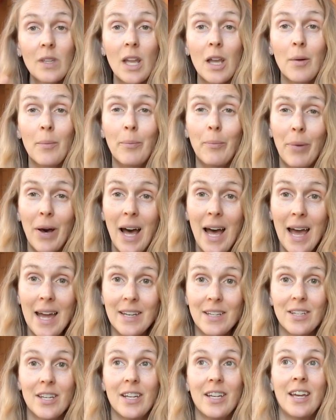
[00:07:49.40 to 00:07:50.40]

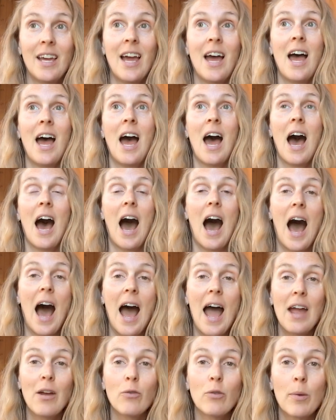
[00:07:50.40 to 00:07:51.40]
But
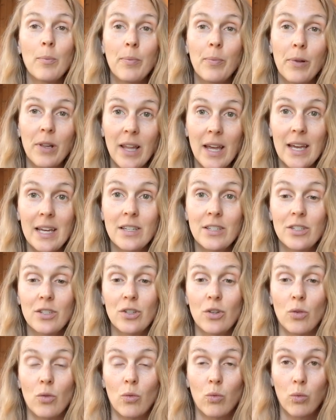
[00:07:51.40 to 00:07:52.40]
I
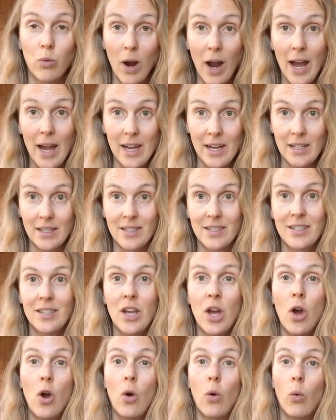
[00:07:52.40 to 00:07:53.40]
replaced rice
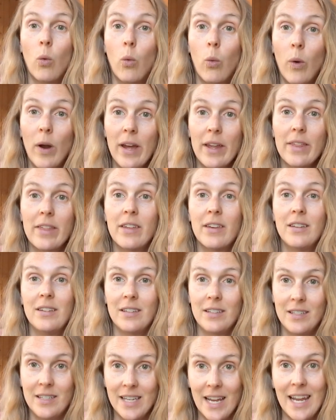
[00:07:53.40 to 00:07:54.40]
with
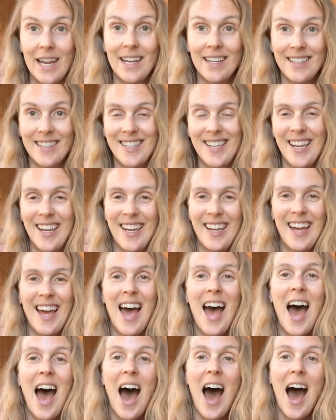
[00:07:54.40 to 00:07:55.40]
dates.
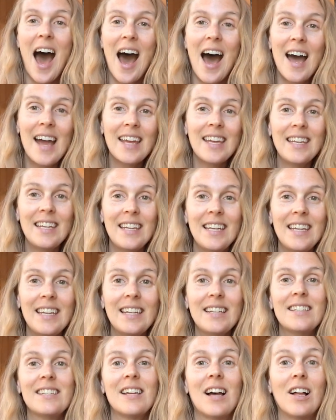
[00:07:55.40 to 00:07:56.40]
I
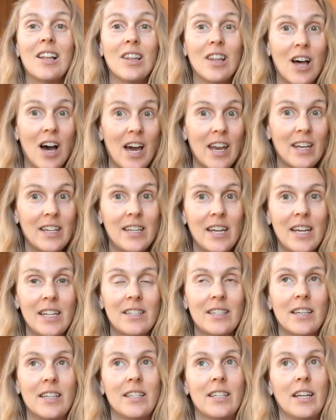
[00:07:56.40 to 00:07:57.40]
eat a lot of
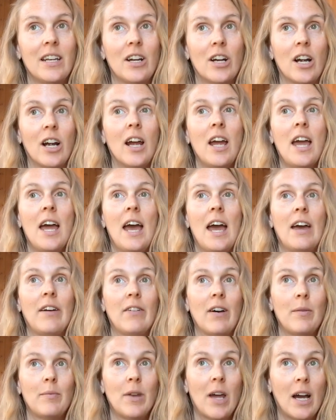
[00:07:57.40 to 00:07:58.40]
dates at dinner.
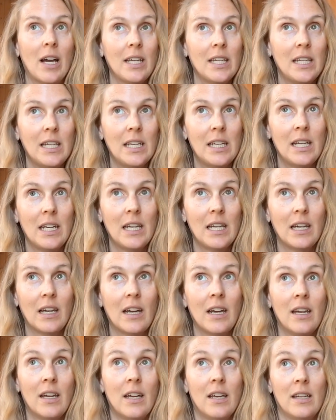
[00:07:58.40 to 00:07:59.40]
If I'm not
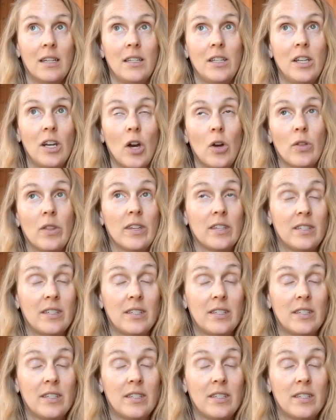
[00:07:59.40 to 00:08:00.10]
eating, the